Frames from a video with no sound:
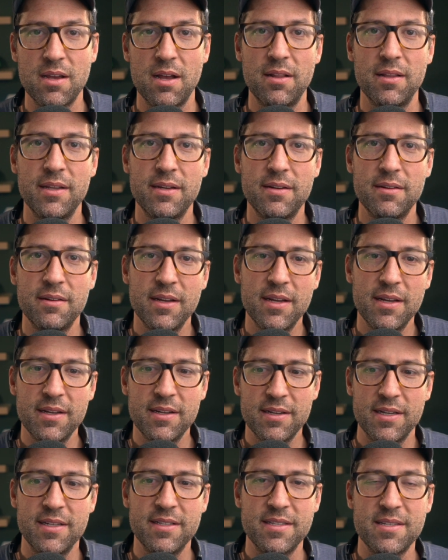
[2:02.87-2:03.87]
solid.
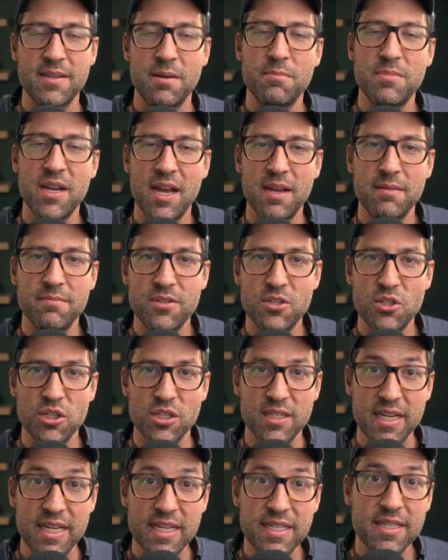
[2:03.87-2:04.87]
Sometimes
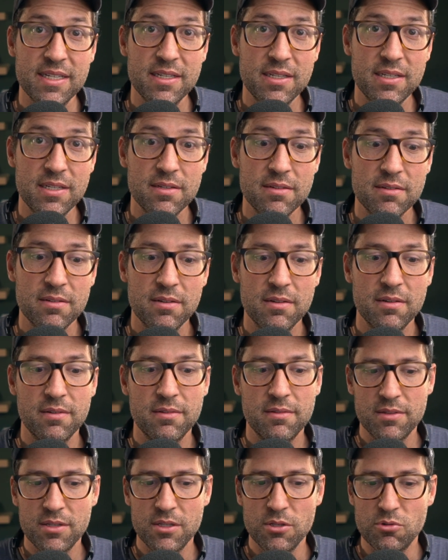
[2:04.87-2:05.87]
just isn't.
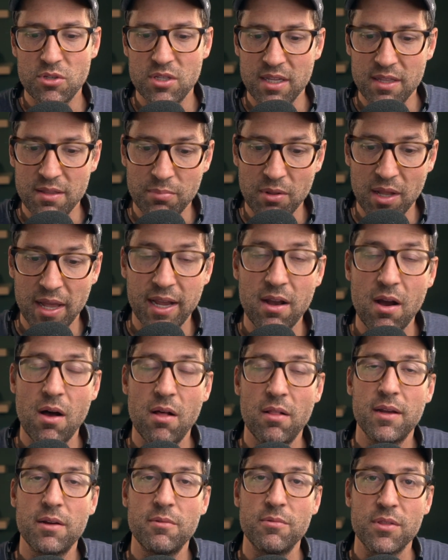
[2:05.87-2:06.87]
You see the play
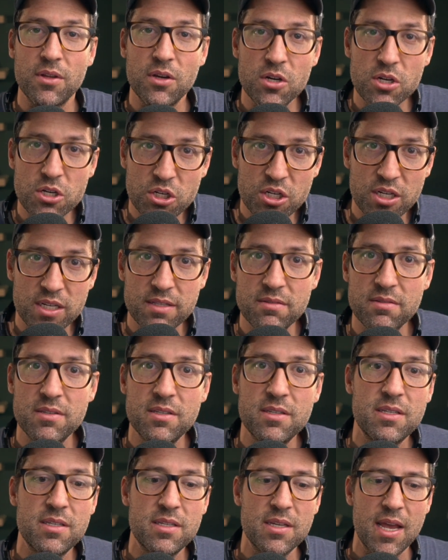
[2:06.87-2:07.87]
calling with
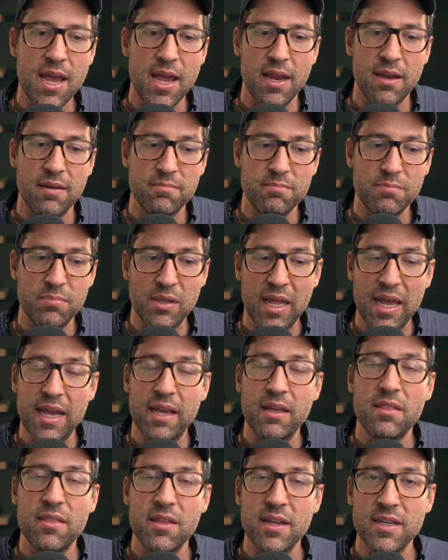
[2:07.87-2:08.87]
cushions and
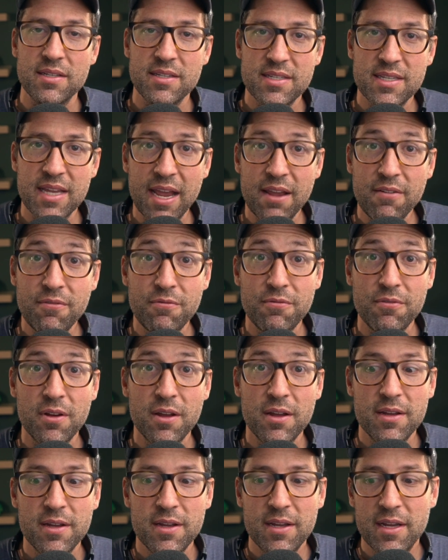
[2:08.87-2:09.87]
playing things safe.
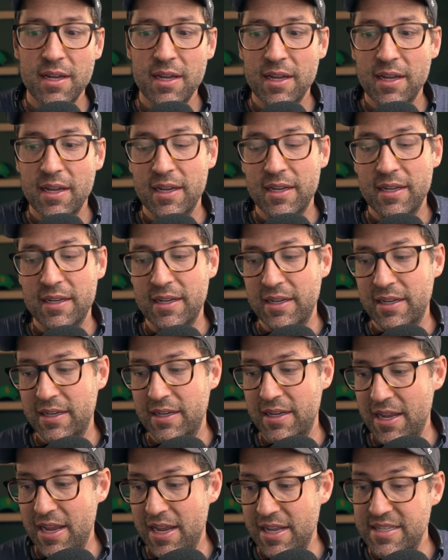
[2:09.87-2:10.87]

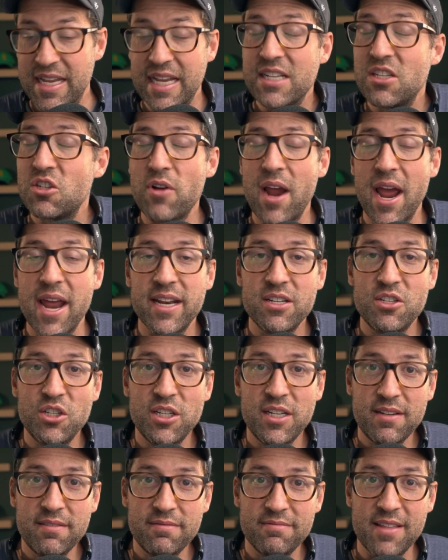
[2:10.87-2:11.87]
It's a
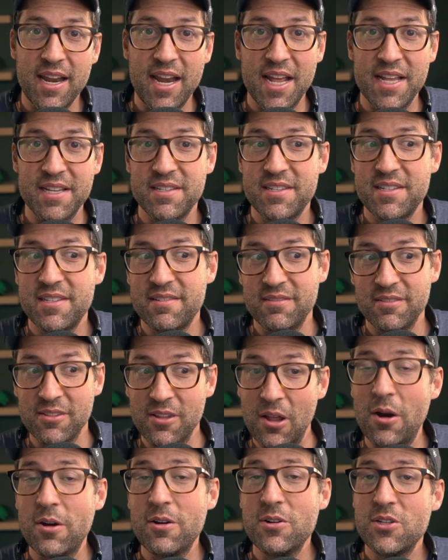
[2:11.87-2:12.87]
strategy that has
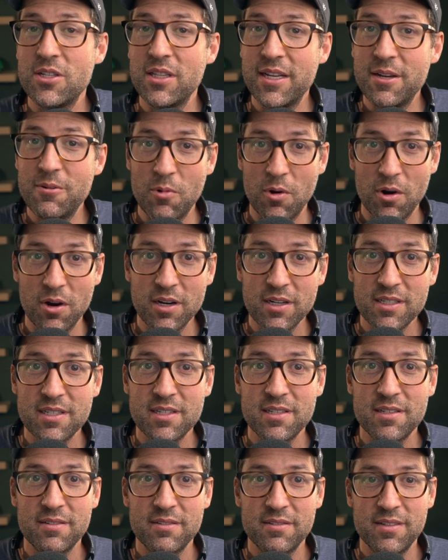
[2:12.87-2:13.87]
largely
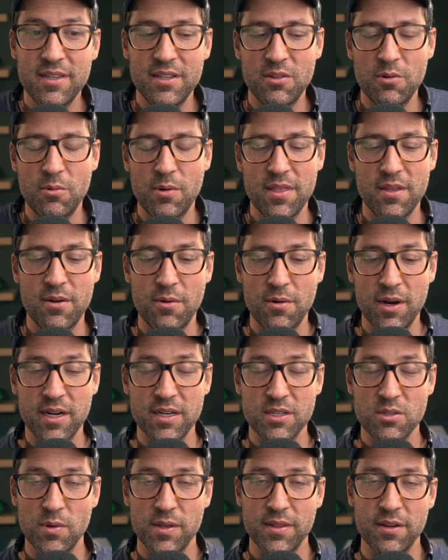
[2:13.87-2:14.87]
worked in the way that
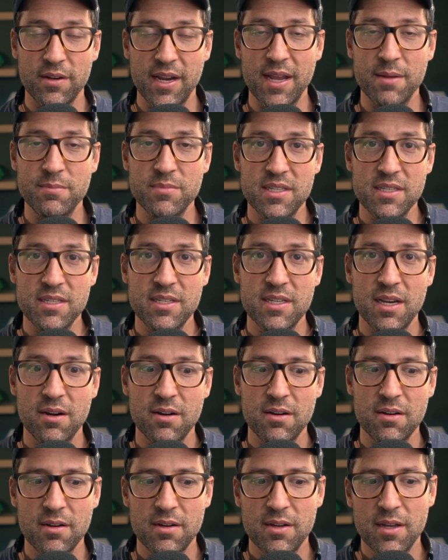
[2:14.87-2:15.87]
Oregon has won their games this
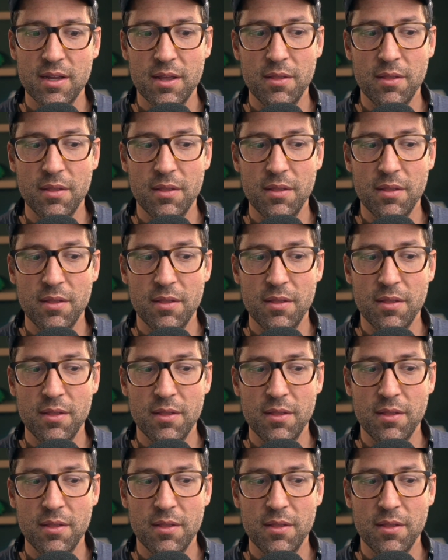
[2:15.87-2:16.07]
year,